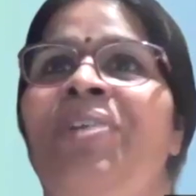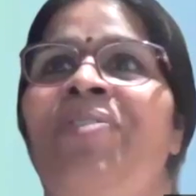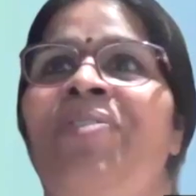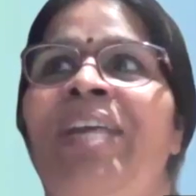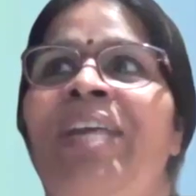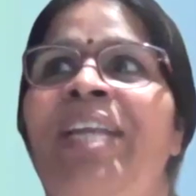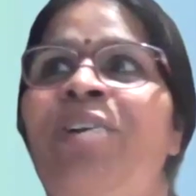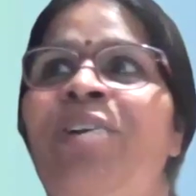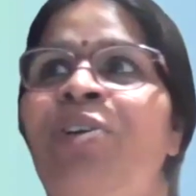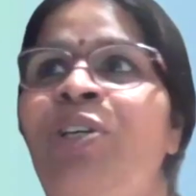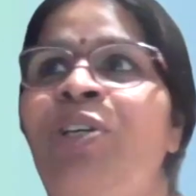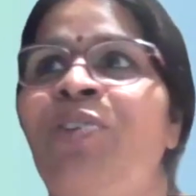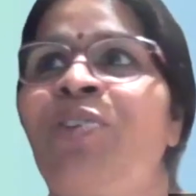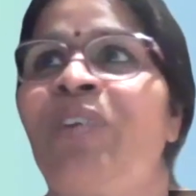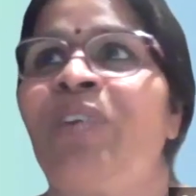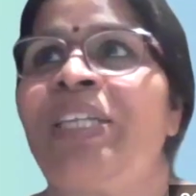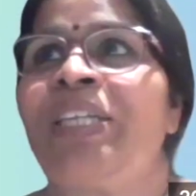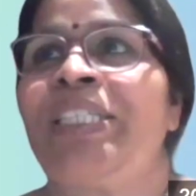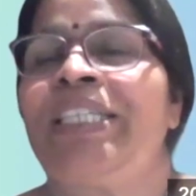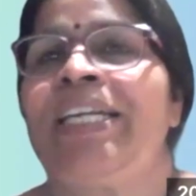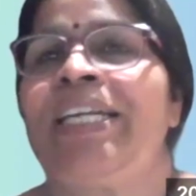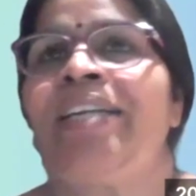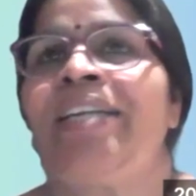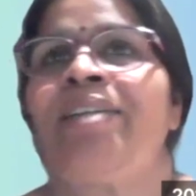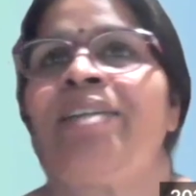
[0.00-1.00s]
very good
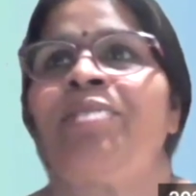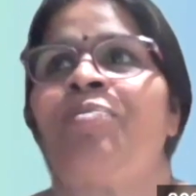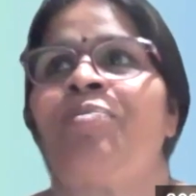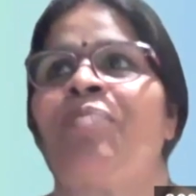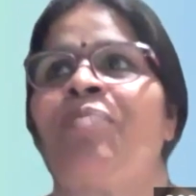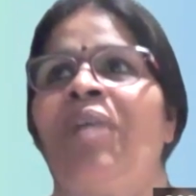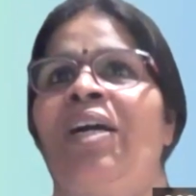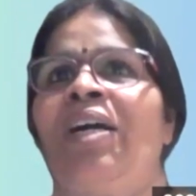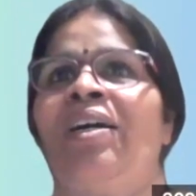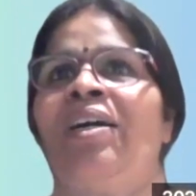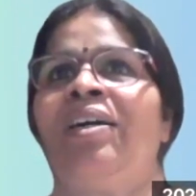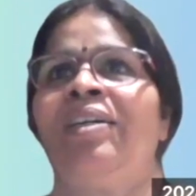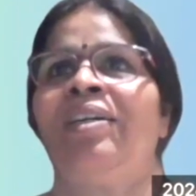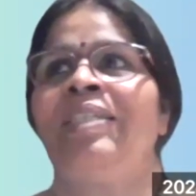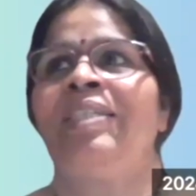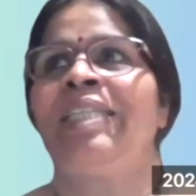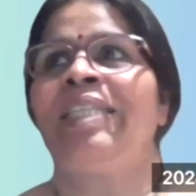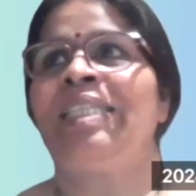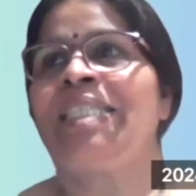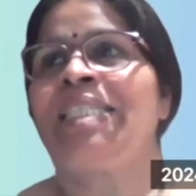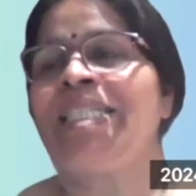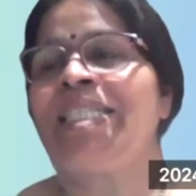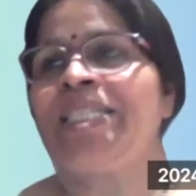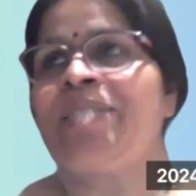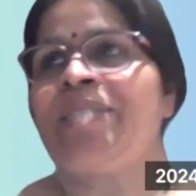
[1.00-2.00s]
question.
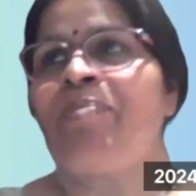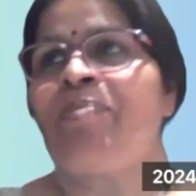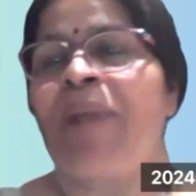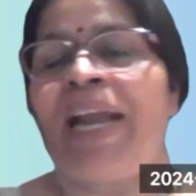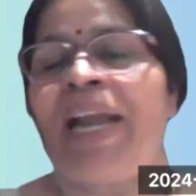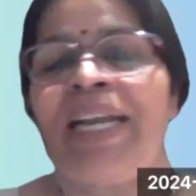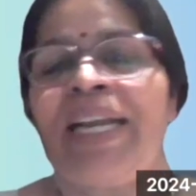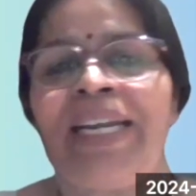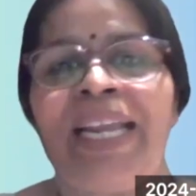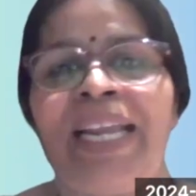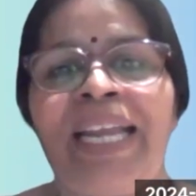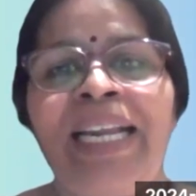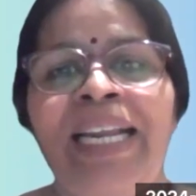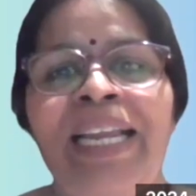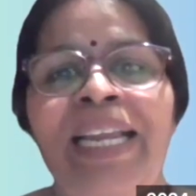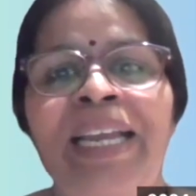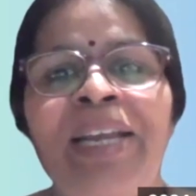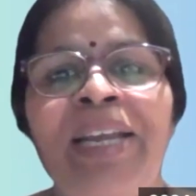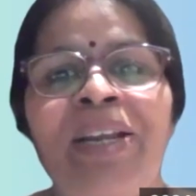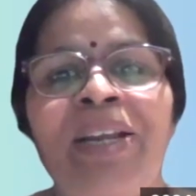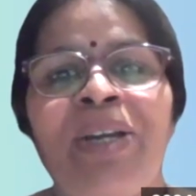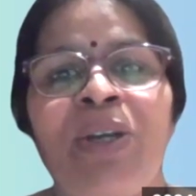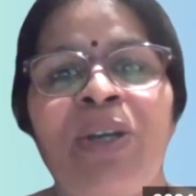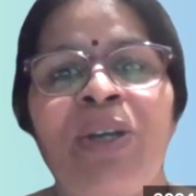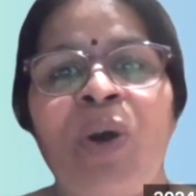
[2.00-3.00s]
This is my
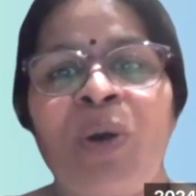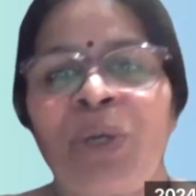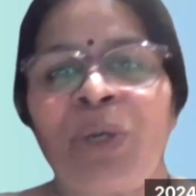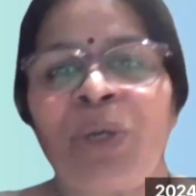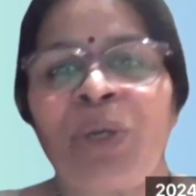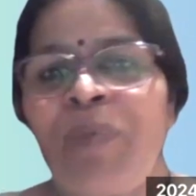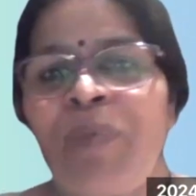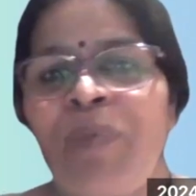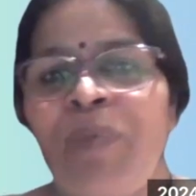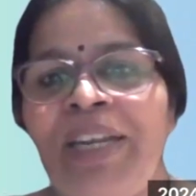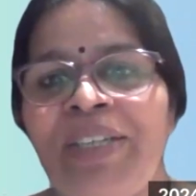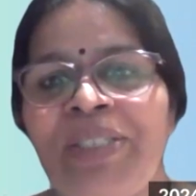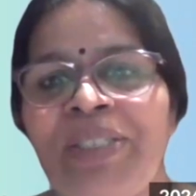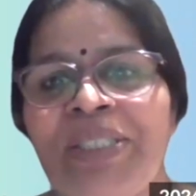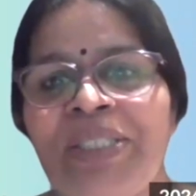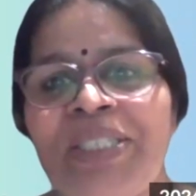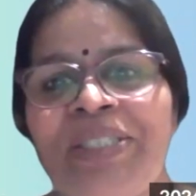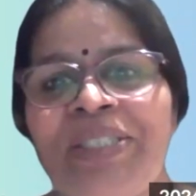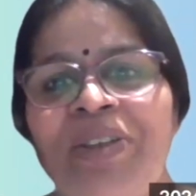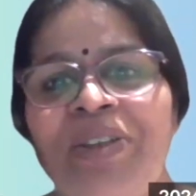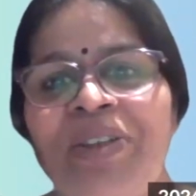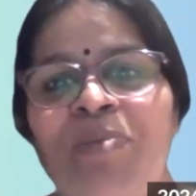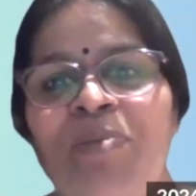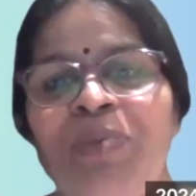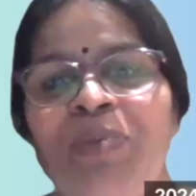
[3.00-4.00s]
daily talk to my
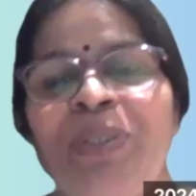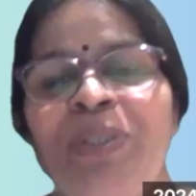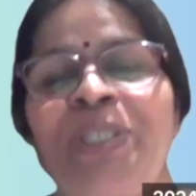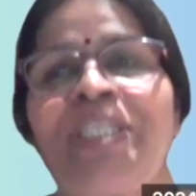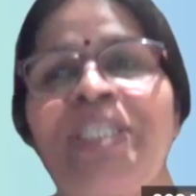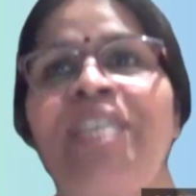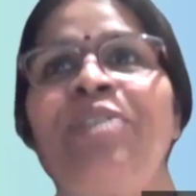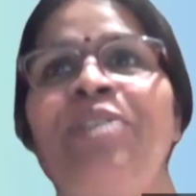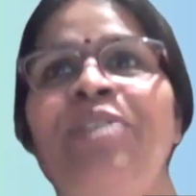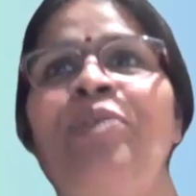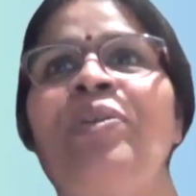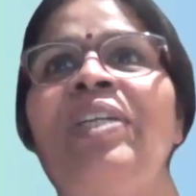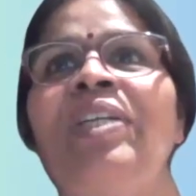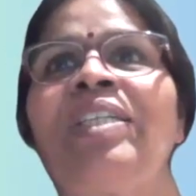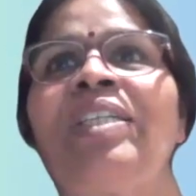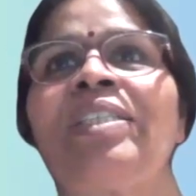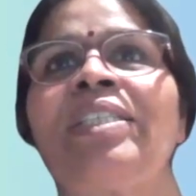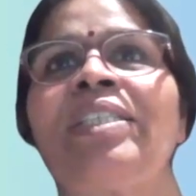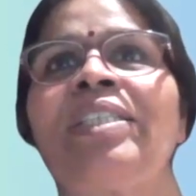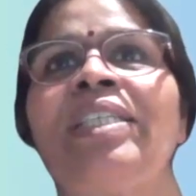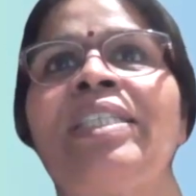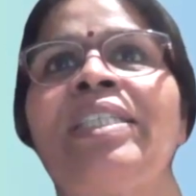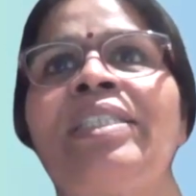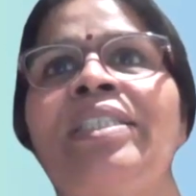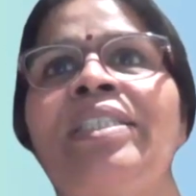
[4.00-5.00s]
nurses, almost the new
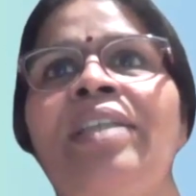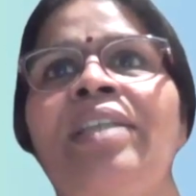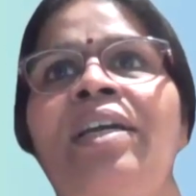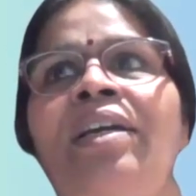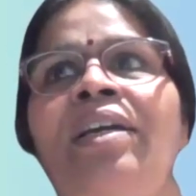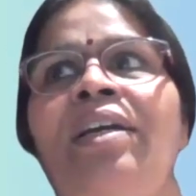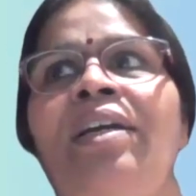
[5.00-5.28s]
nurses.